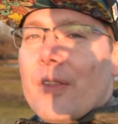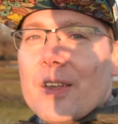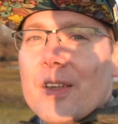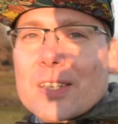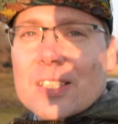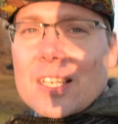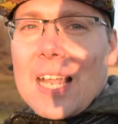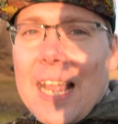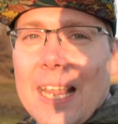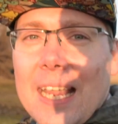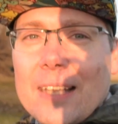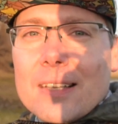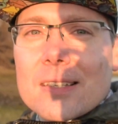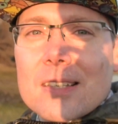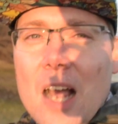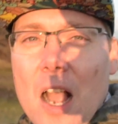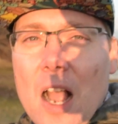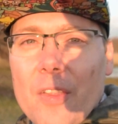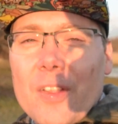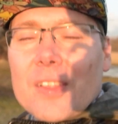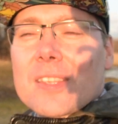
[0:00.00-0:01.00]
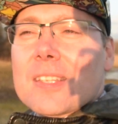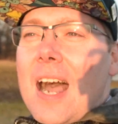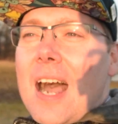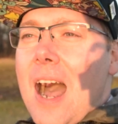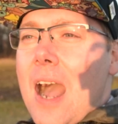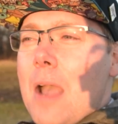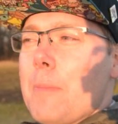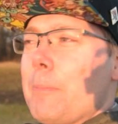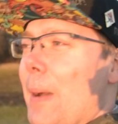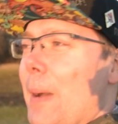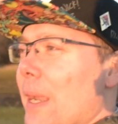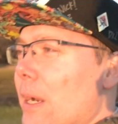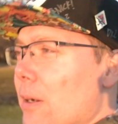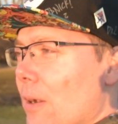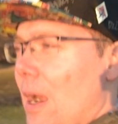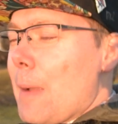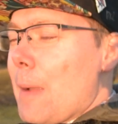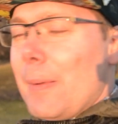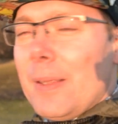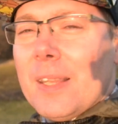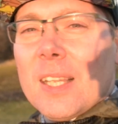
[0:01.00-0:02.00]
this guy can tell the time by
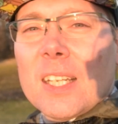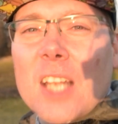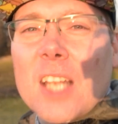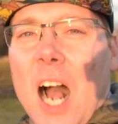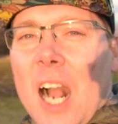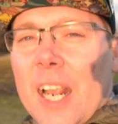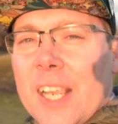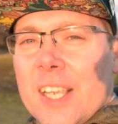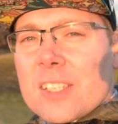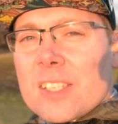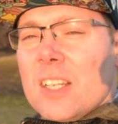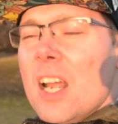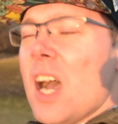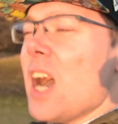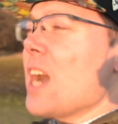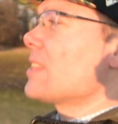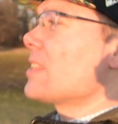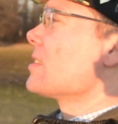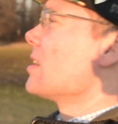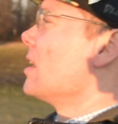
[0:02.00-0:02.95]
grabbing the donkey's nuts.